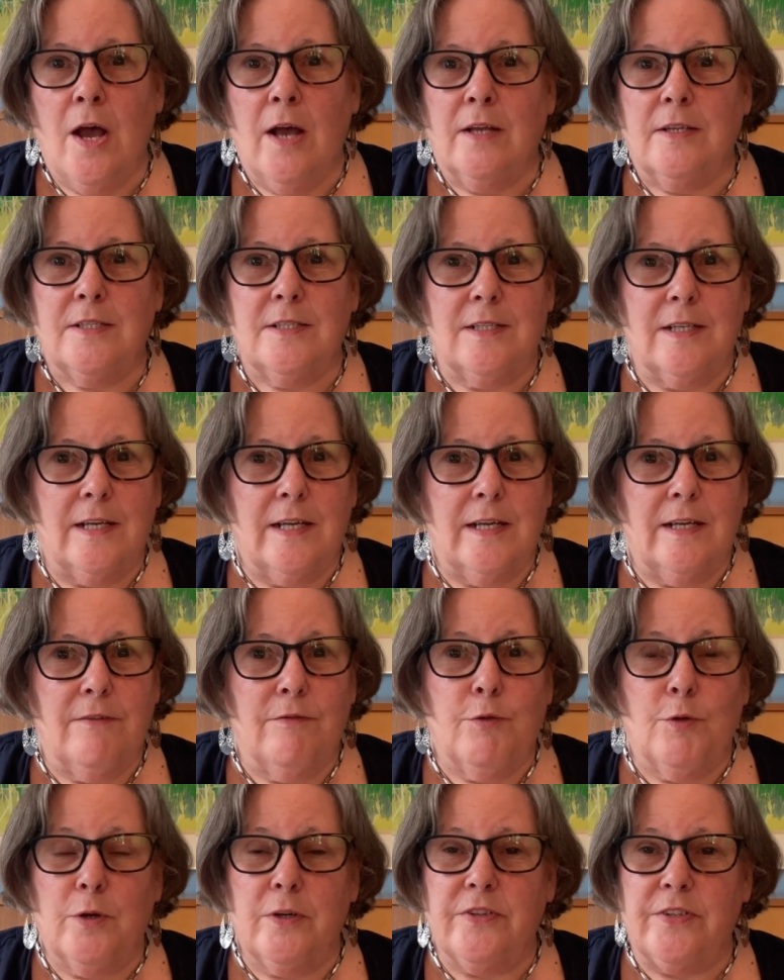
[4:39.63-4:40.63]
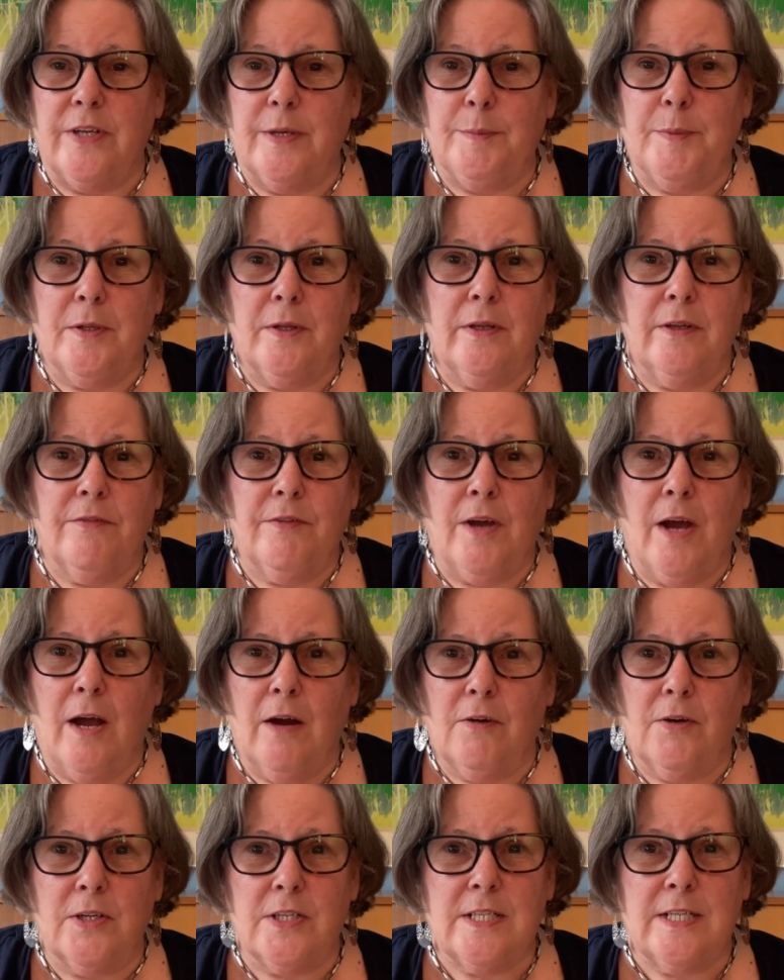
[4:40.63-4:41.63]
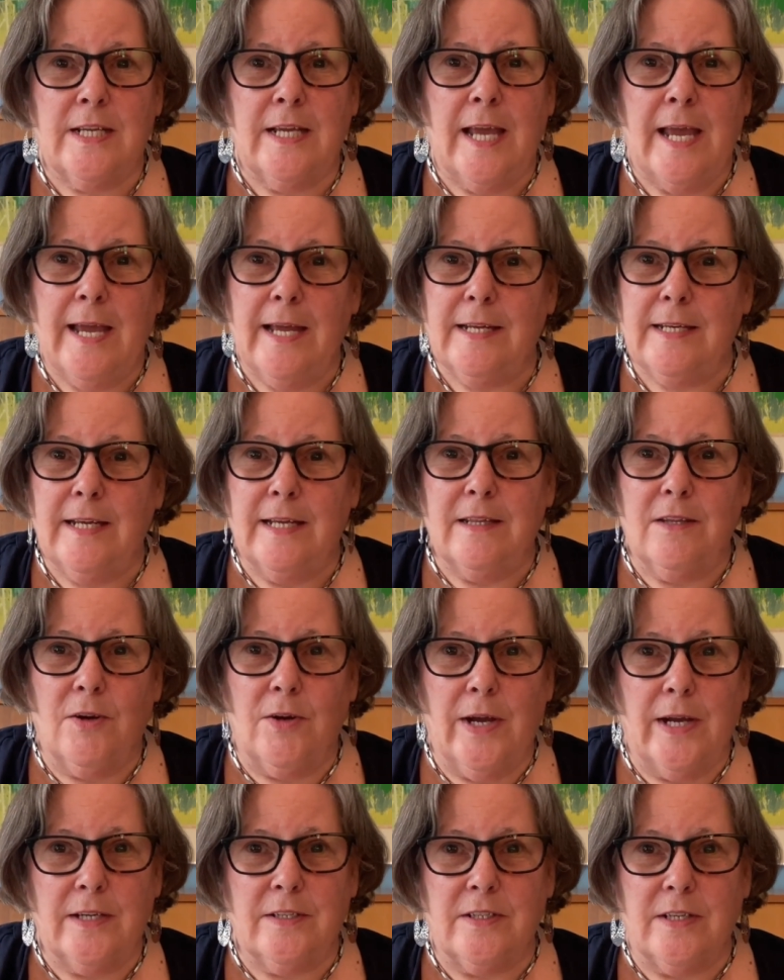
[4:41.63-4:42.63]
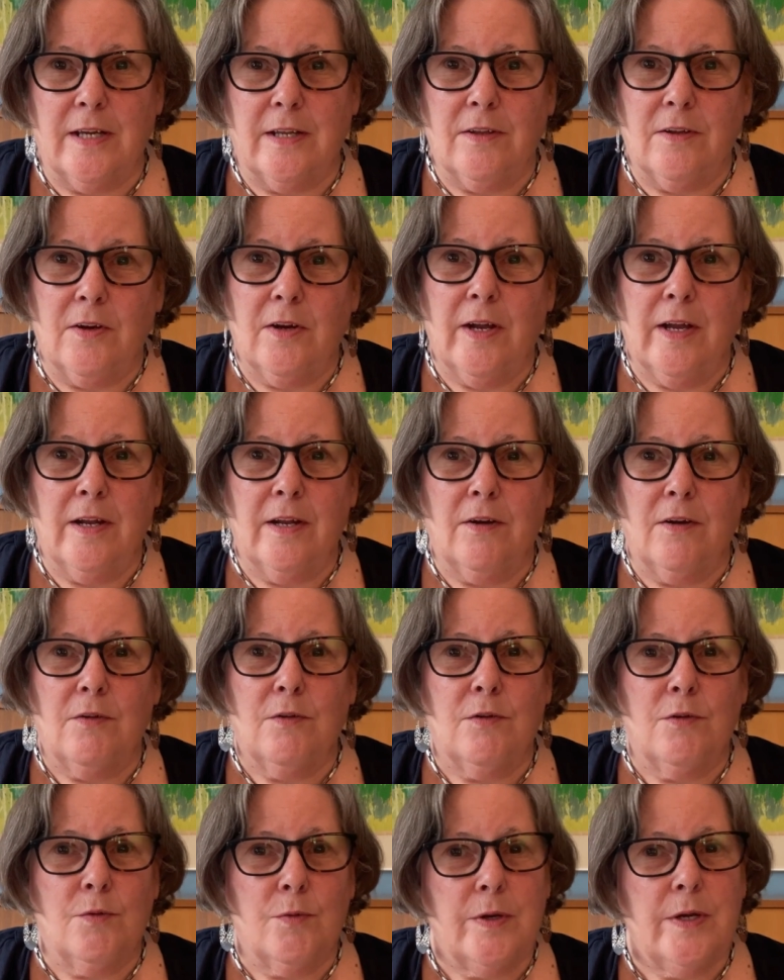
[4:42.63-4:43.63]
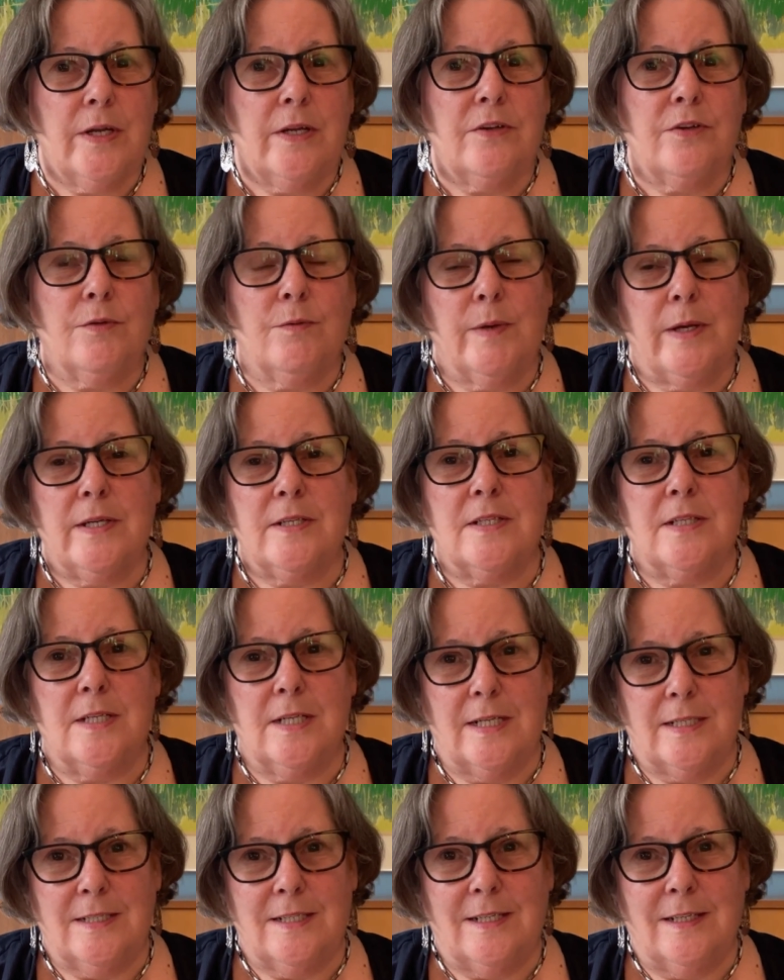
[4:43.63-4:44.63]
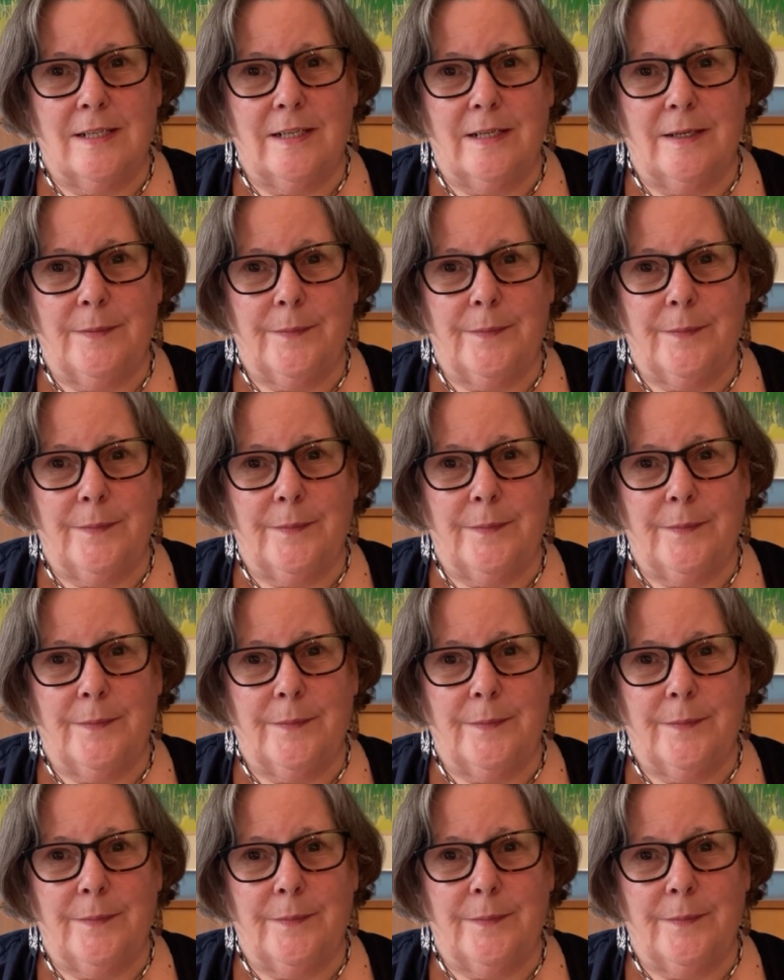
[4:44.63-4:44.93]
Say, for example, if Congress can't get their act together and agree to raise the debt ceiling.